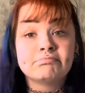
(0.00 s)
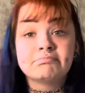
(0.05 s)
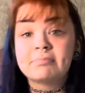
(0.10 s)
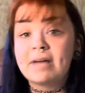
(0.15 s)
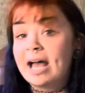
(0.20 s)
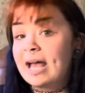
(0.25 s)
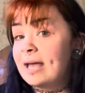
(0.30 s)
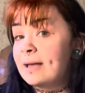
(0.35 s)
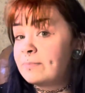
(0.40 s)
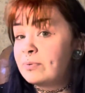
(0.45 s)

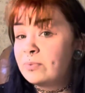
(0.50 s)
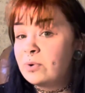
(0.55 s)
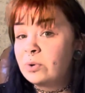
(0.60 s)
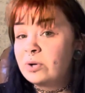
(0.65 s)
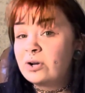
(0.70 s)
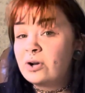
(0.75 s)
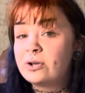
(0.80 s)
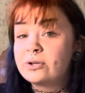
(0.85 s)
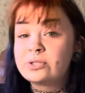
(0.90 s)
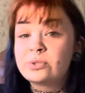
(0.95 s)
I
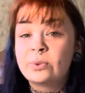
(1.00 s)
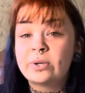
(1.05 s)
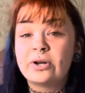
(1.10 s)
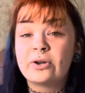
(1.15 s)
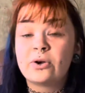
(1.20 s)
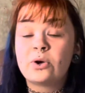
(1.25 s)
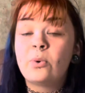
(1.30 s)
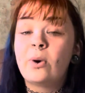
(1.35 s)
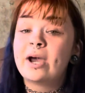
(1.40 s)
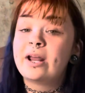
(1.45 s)
promoted on
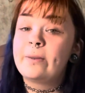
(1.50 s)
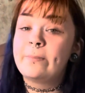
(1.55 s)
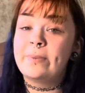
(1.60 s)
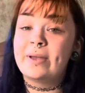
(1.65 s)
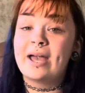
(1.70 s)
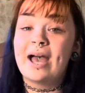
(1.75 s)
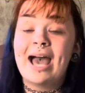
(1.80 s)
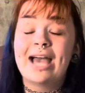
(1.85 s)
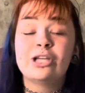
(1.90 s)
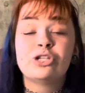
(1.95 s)
Twitter quite a
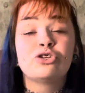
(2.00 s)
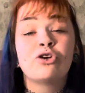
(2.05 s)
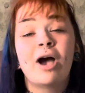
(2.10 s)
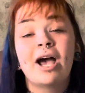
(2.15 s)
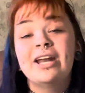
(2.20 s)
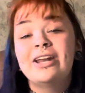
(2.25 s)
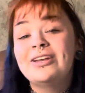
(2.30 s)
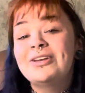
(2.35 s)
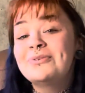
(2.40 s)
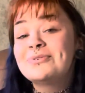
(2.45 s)
bit. I try
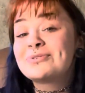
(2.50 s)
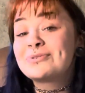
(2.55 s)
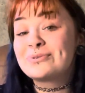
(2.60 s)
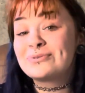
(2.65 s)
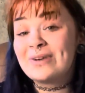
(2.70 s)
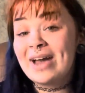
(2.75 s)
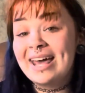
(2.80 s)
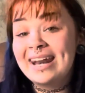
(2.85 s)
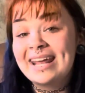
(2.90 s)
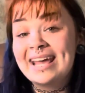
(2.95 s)
to use
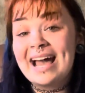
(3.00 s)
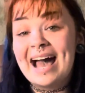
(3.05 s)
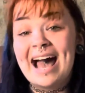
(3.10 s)
Reddit.